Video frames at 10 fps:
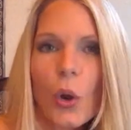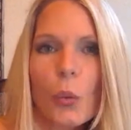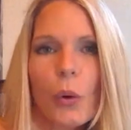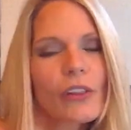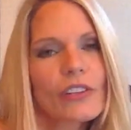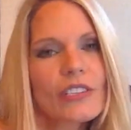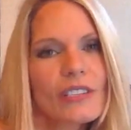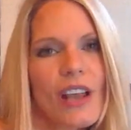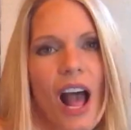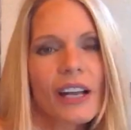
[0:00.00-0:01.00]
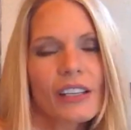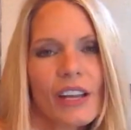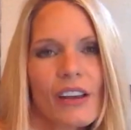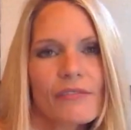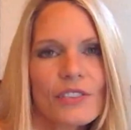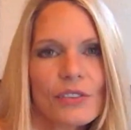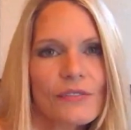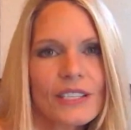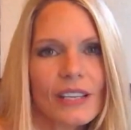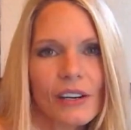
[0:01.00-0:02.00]
where there's not enough
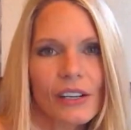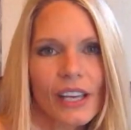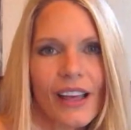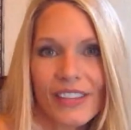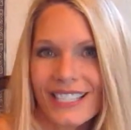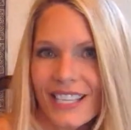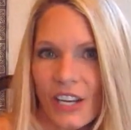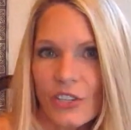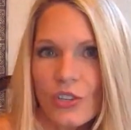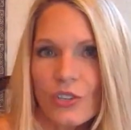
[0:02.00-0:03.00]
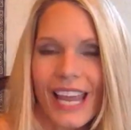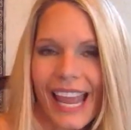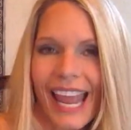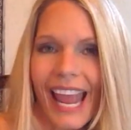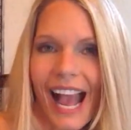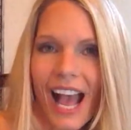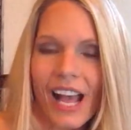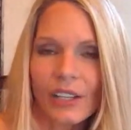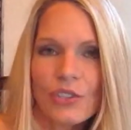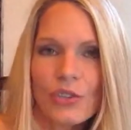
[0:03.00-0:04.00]
surface area on the denture to hang
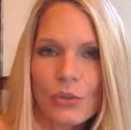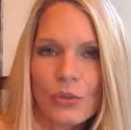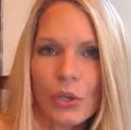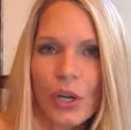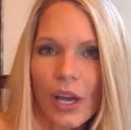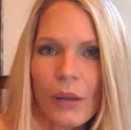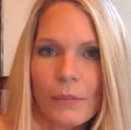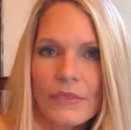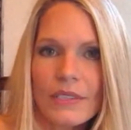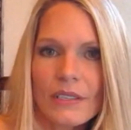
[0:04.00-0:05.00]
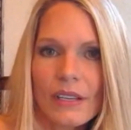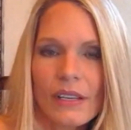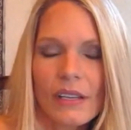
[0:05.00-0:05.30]
on to your gums.